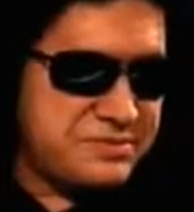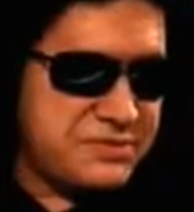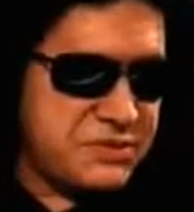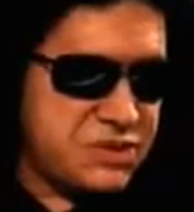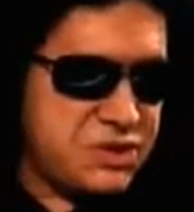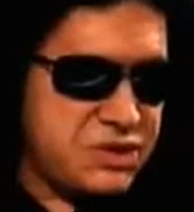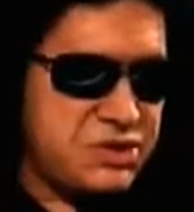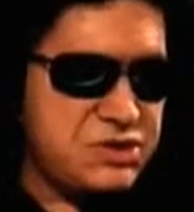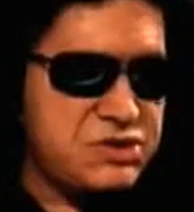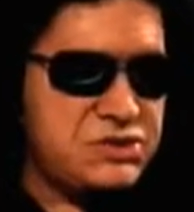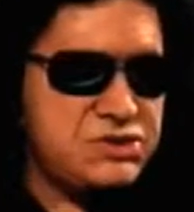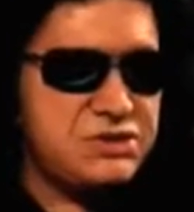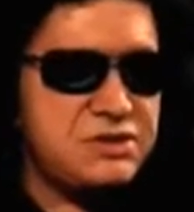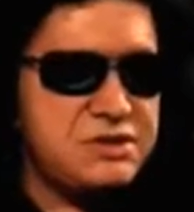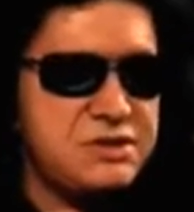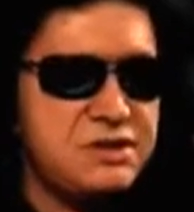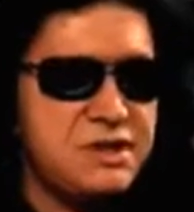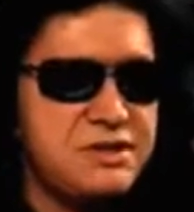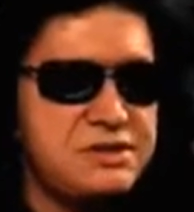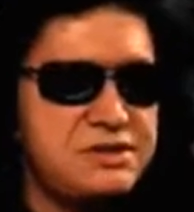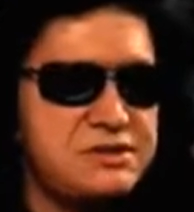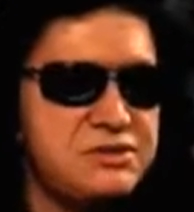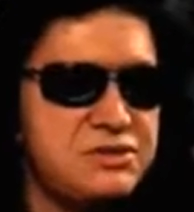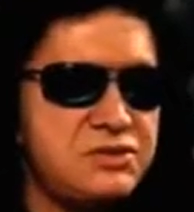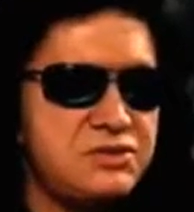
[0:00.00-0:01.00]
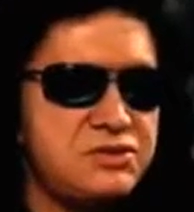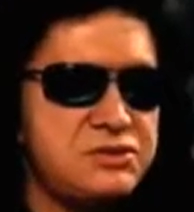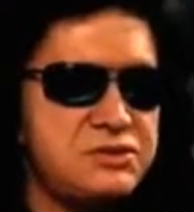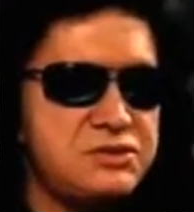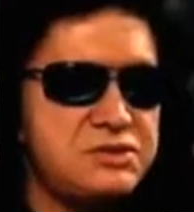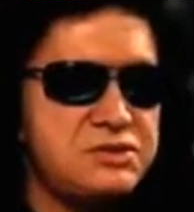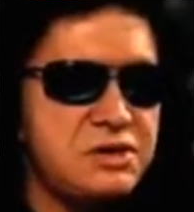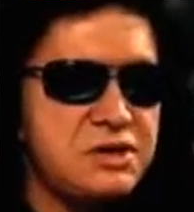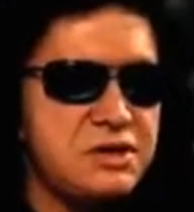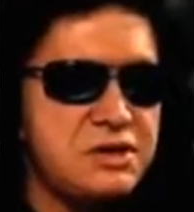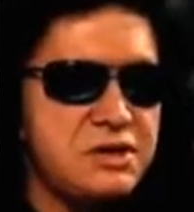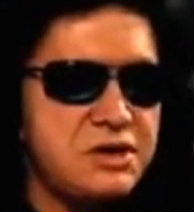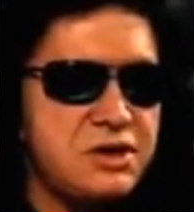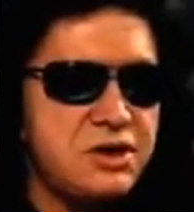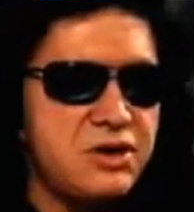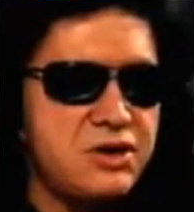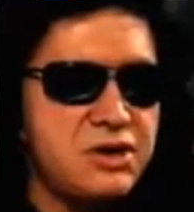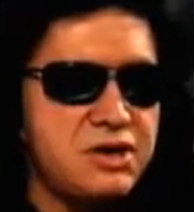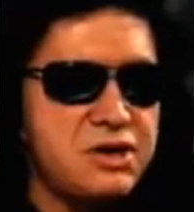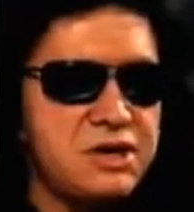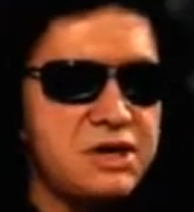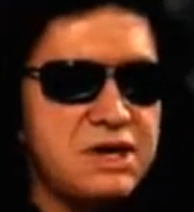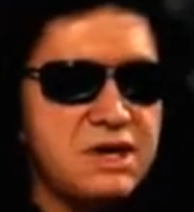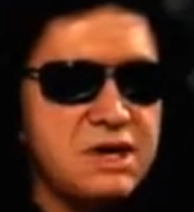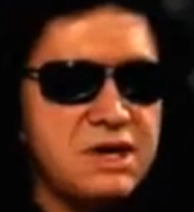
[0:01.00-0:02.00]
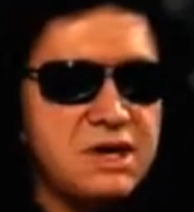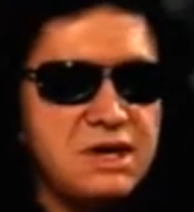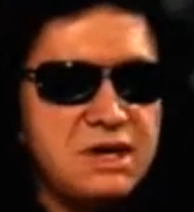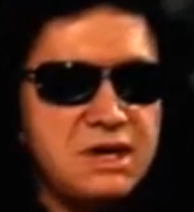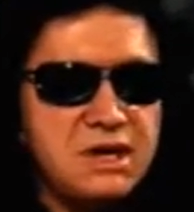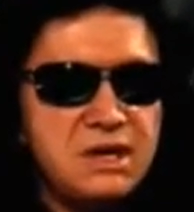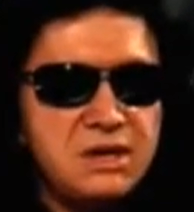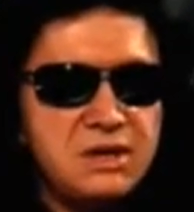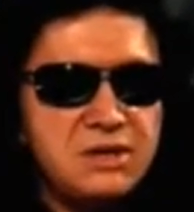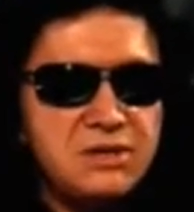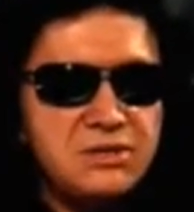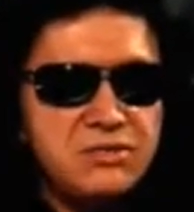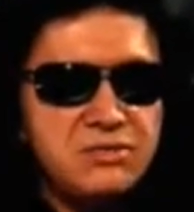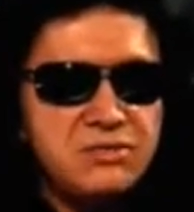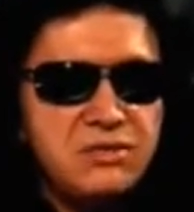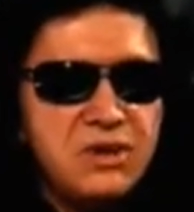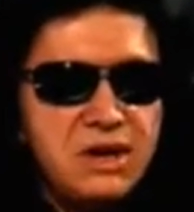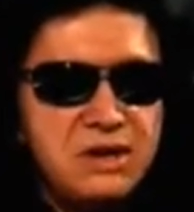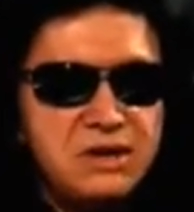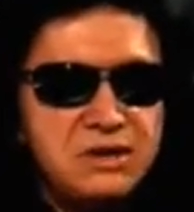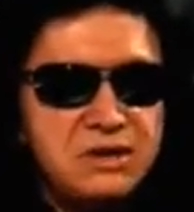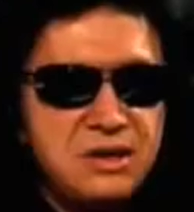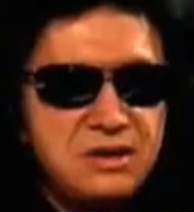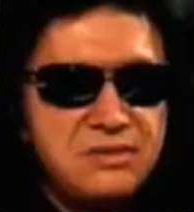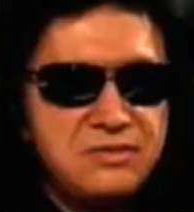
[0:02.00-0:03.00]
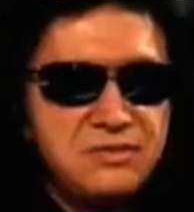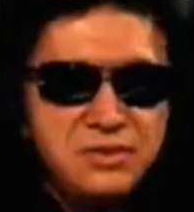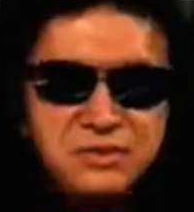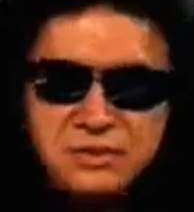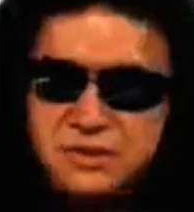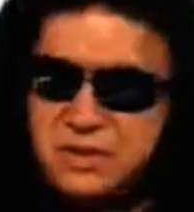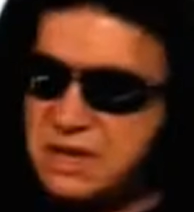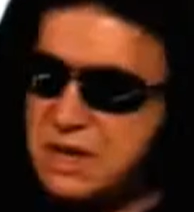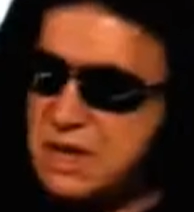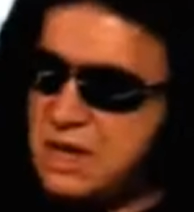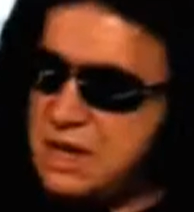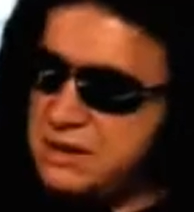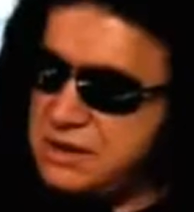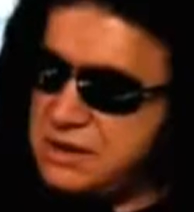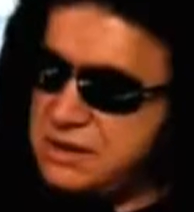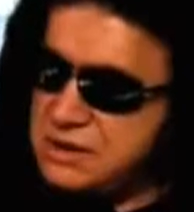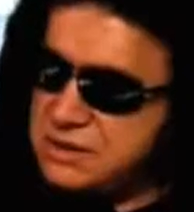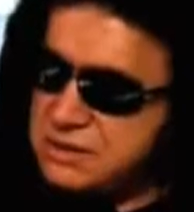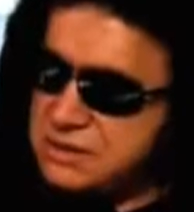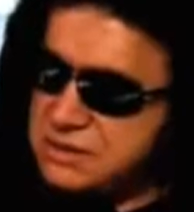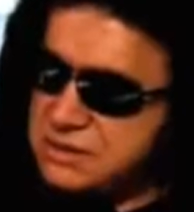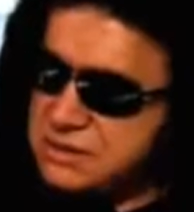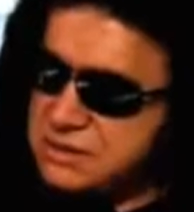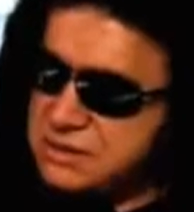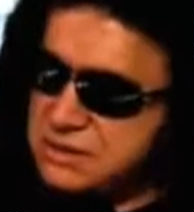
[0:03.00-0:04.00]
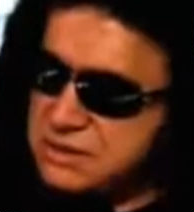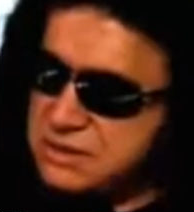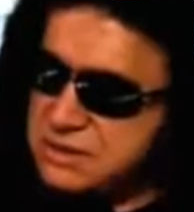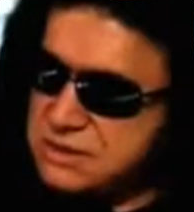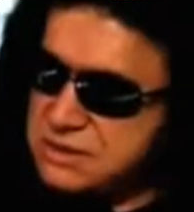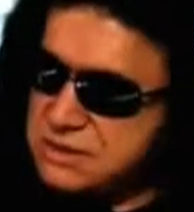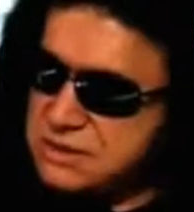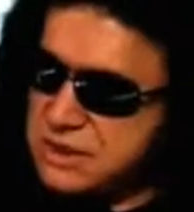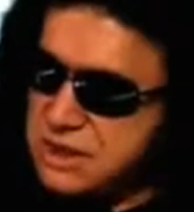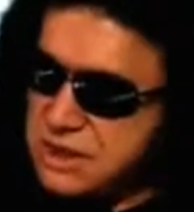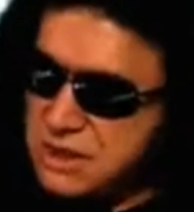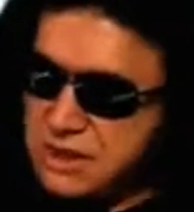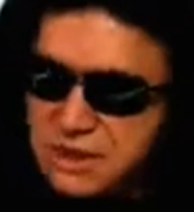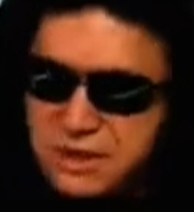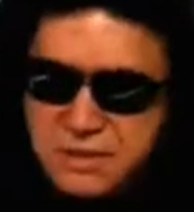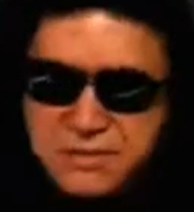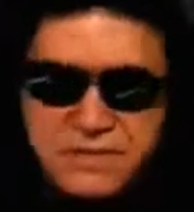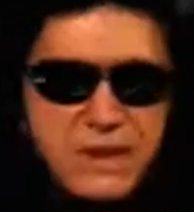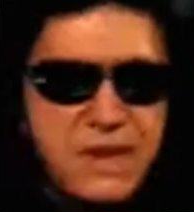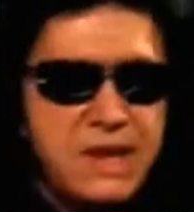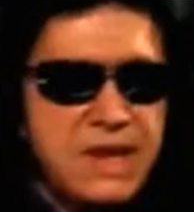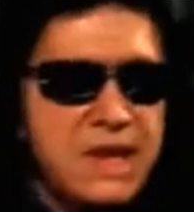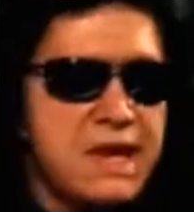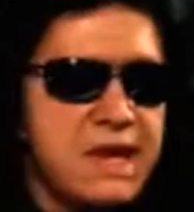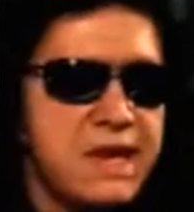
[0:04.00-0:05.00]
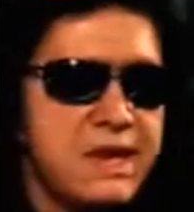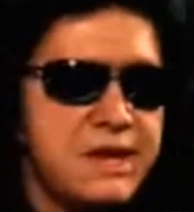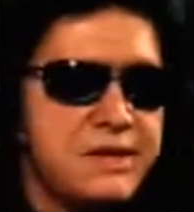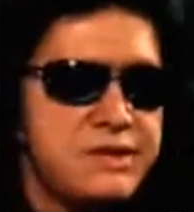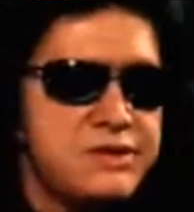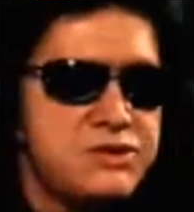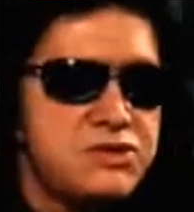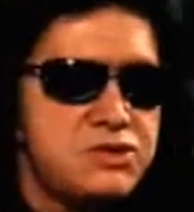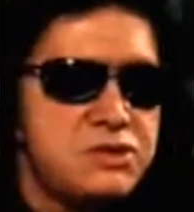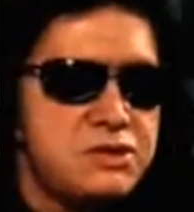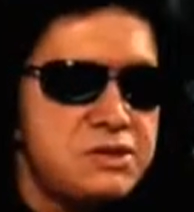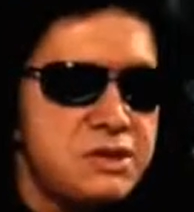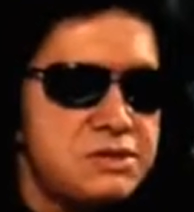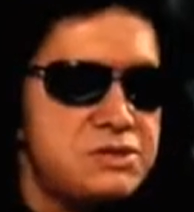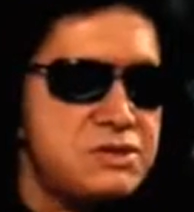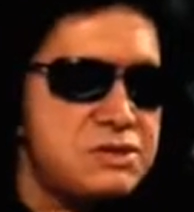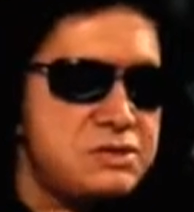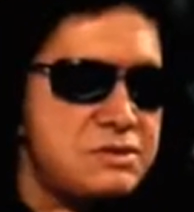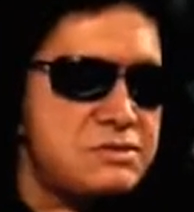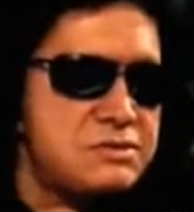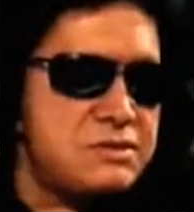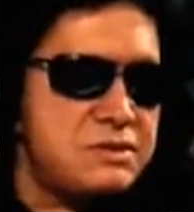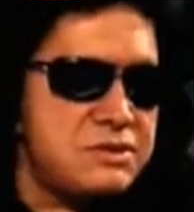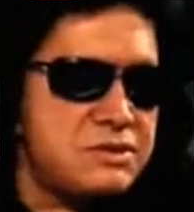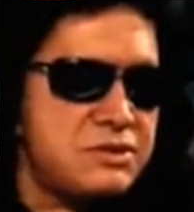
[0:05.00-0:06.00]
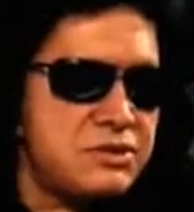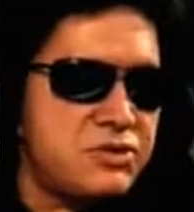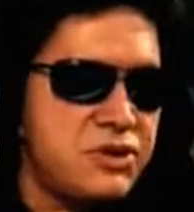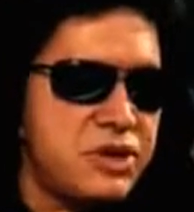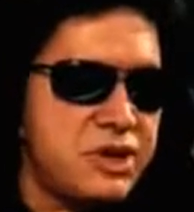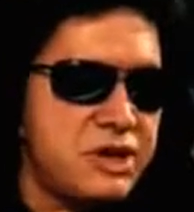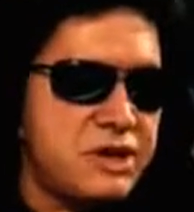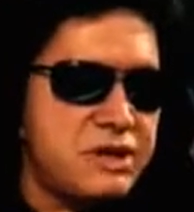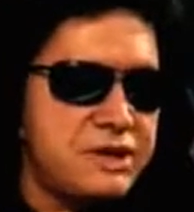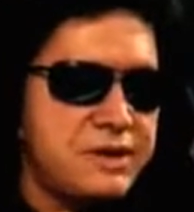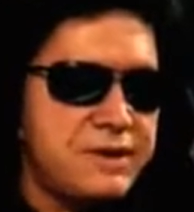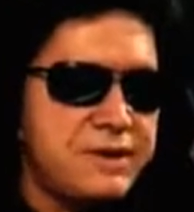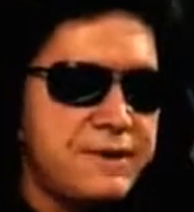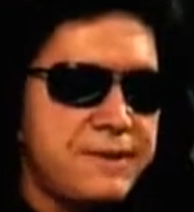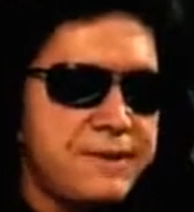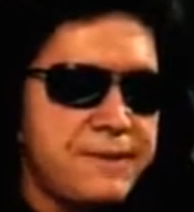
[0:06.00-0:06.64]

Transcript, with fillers: Because she, that's, you know, she's Hungarian. Wonderful. Tikanis. Kala. That's Greek.